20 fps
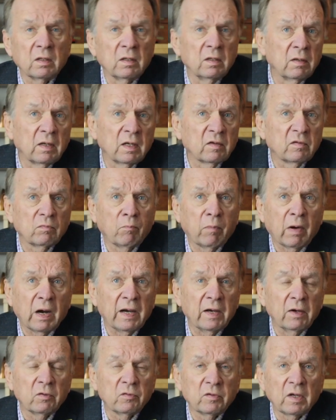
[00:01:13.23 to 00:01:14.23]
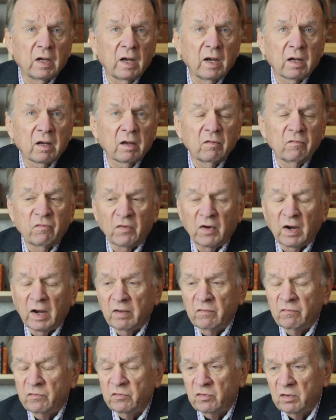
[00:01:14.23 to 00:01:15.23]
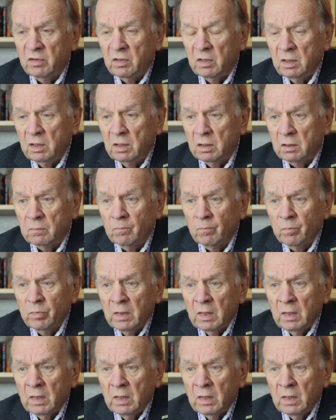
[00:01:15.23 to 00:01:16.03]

and that's biotech and five G and